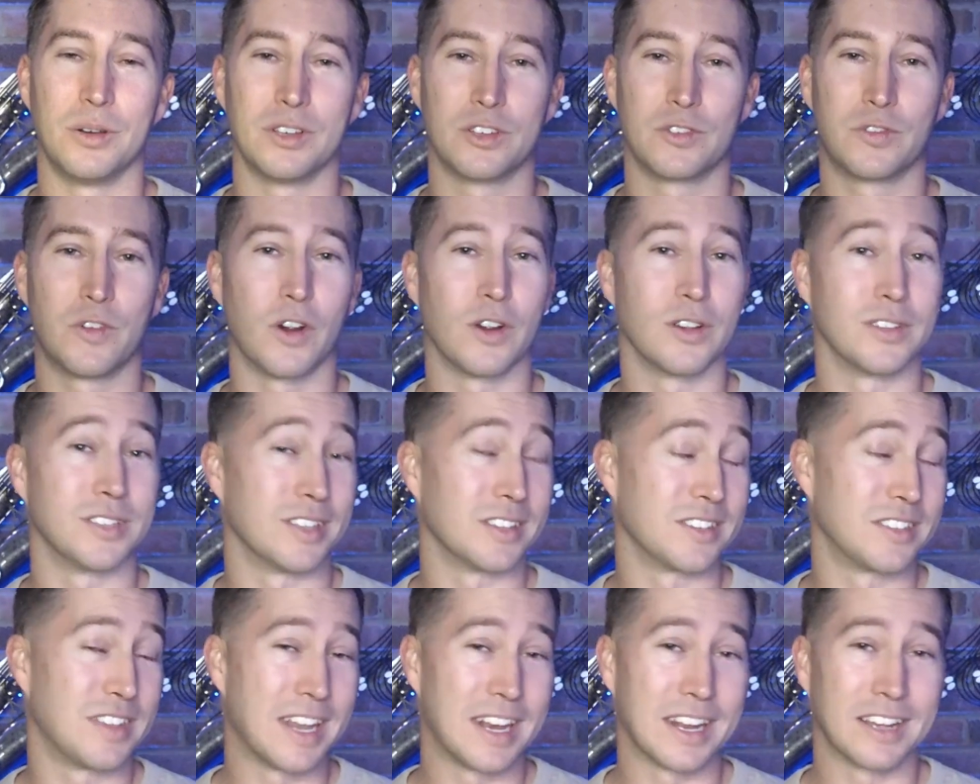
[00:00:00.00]
as far as
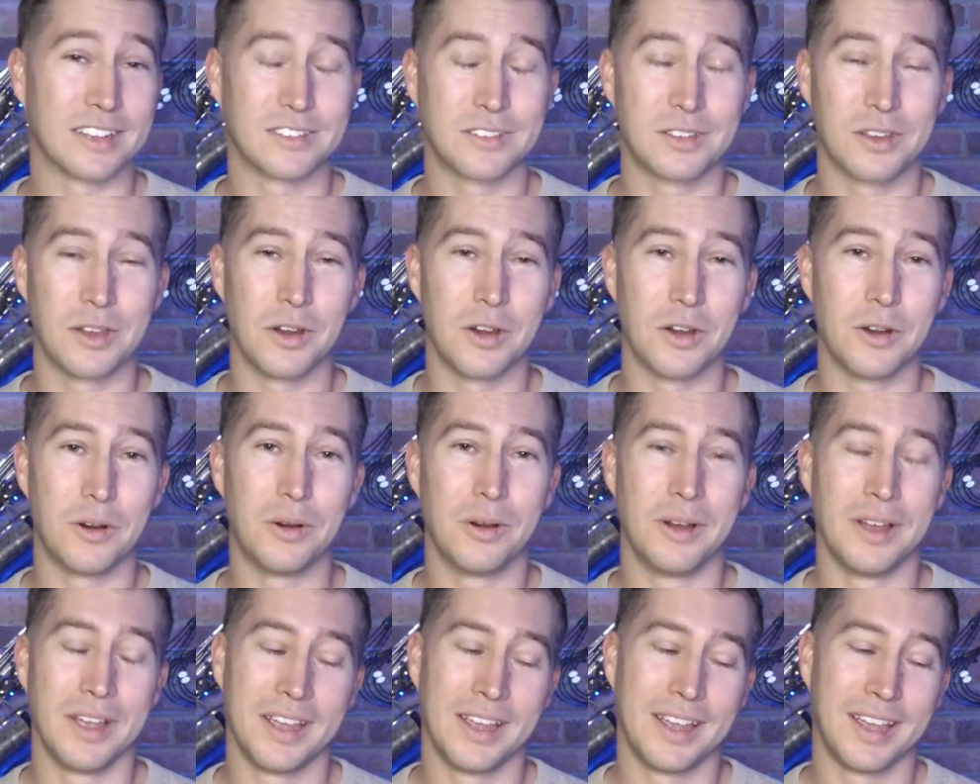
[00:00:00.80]
aesthetics
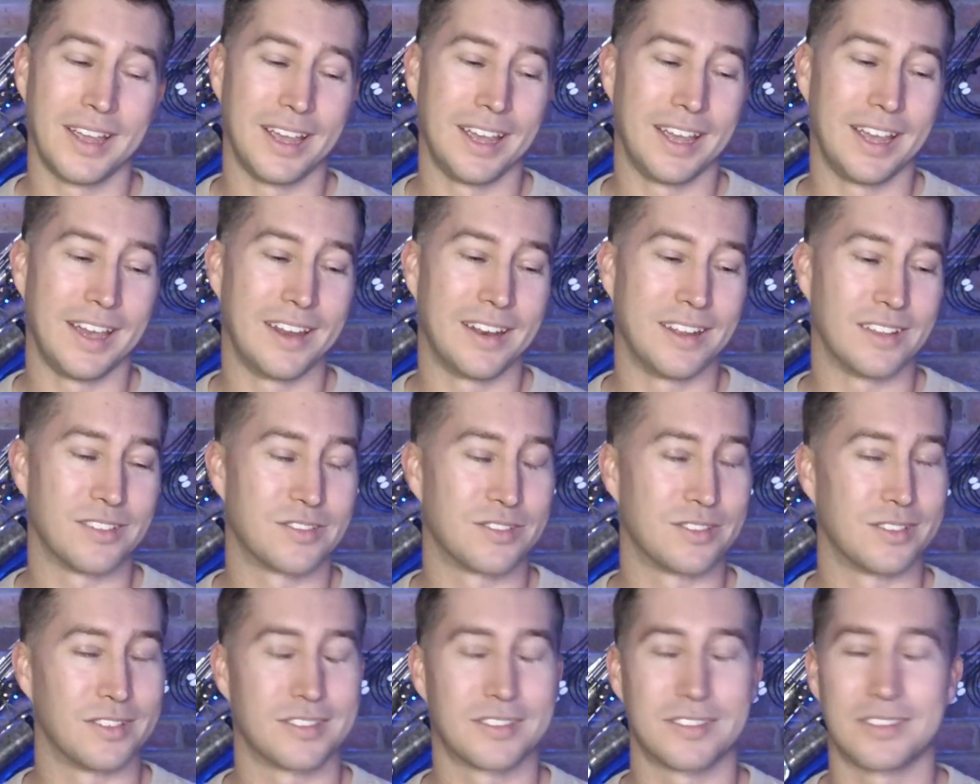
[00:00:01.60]
go, and it's
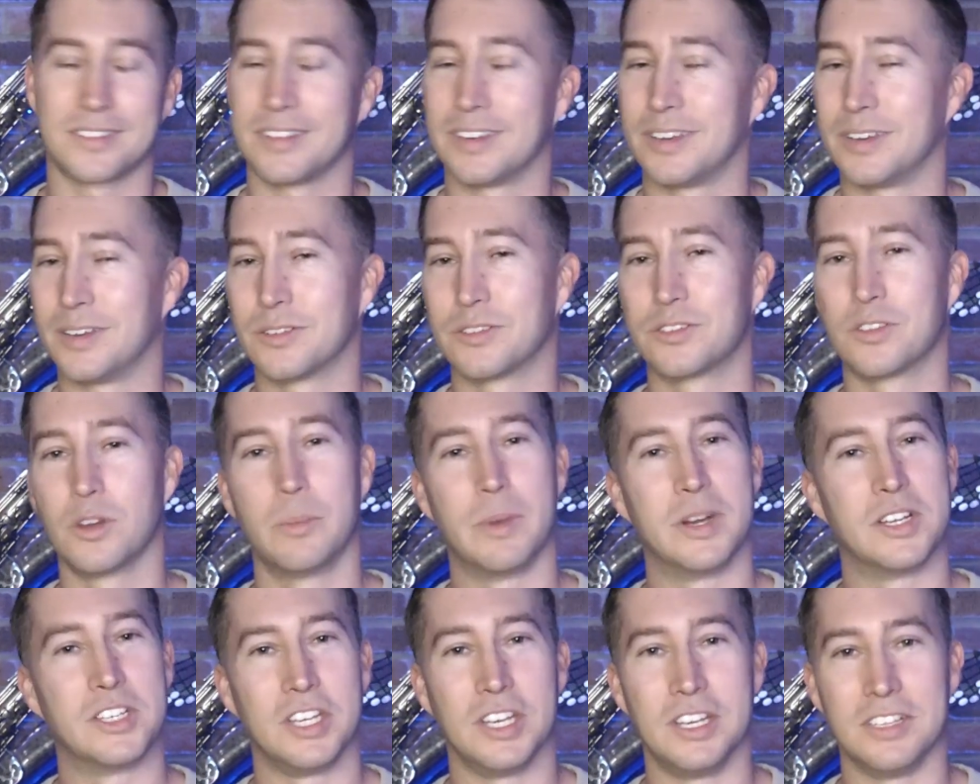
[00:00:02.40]
just so
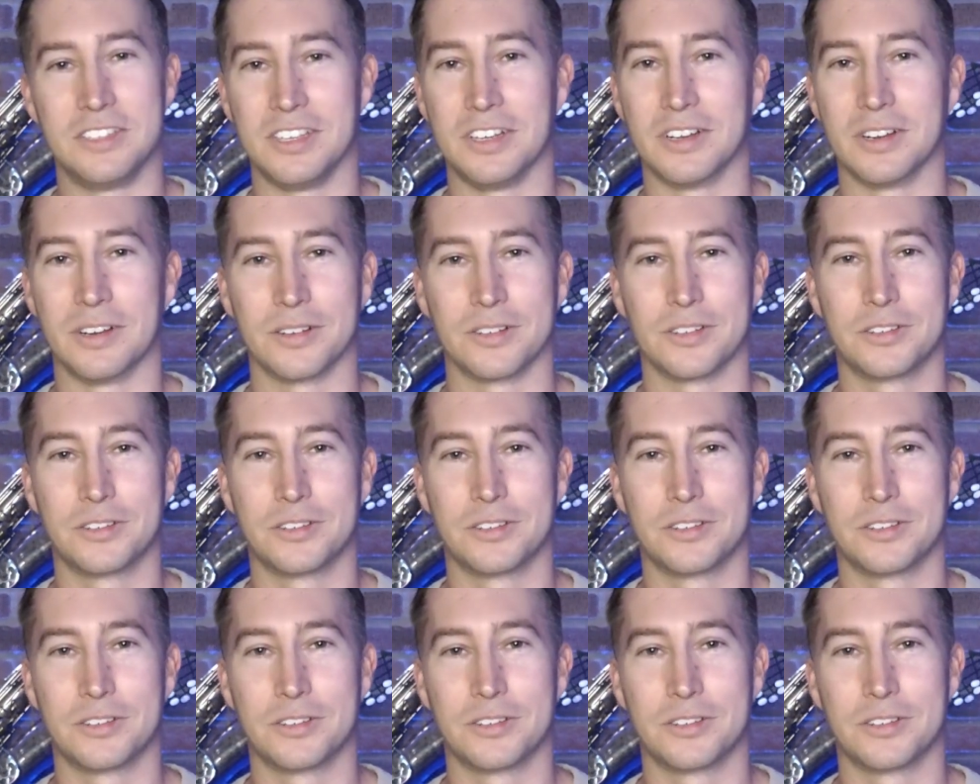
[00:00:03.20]
much easier.